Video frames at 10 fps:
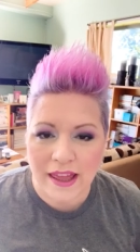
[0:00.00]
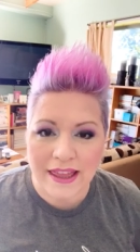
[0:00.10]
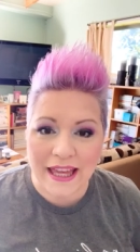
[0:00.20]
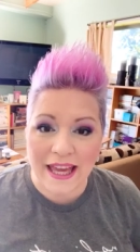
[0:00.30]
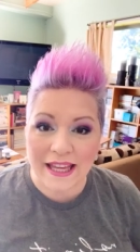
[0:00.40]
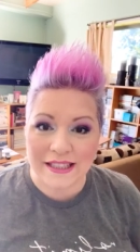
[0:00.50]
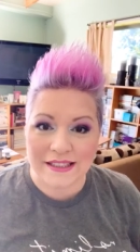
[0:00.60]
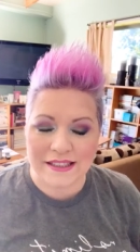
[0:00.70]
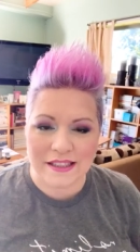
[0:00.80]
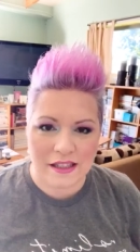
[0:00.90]

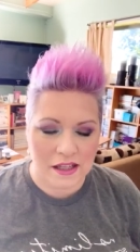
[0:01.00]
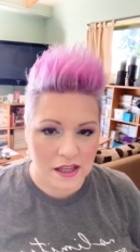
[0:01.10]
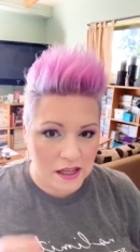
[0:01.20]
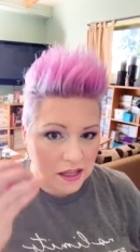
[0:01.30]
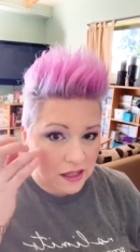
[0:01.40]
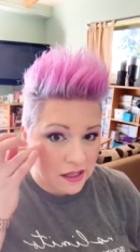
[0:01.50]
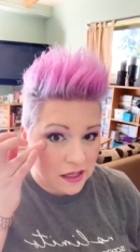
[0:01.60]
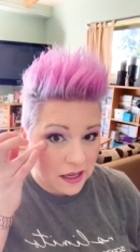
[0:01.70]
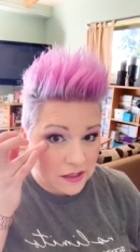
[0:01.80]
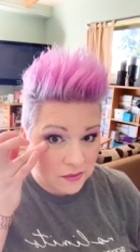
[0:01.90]
Thanks. It
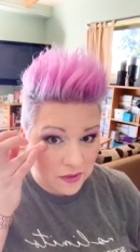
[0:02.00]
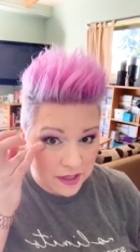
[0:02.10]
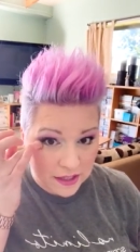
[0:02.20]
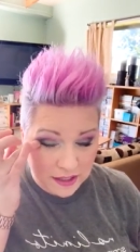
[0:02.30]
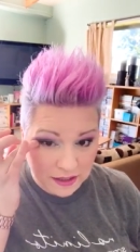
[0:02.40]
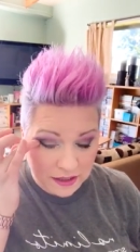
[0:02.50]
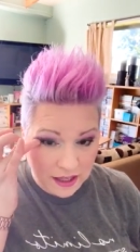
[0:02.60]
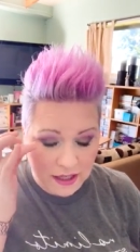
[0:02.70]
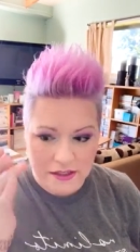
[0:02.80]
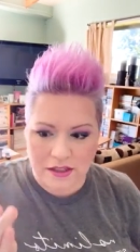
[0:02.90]
has faded a
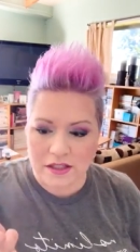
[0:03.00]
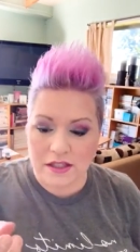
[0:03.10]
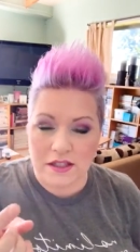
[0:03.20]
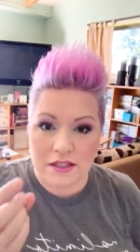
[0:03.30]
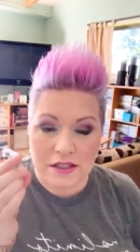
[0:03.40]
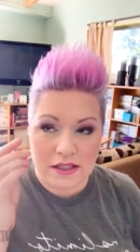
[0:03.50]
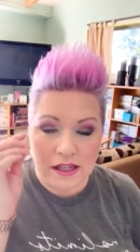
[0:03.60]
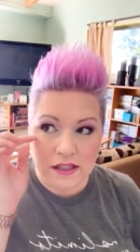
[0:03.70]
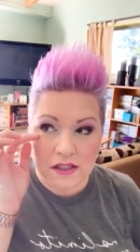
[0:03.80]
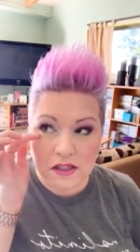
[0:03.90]
lot. This is
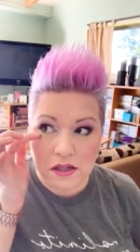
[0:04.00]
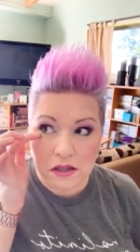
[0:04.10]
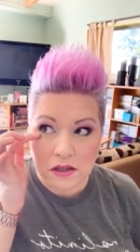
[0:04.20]
six